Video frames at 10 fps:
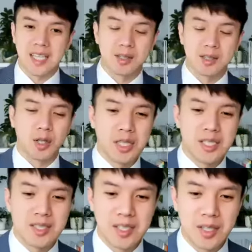so
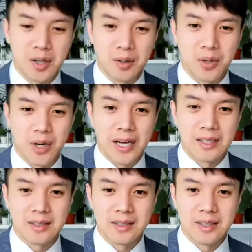easy though,
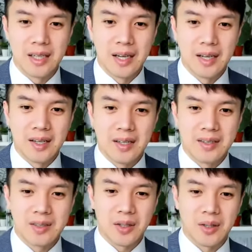Brian.
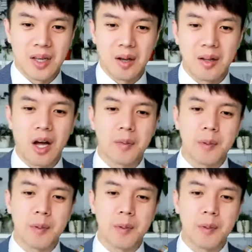So a lot of people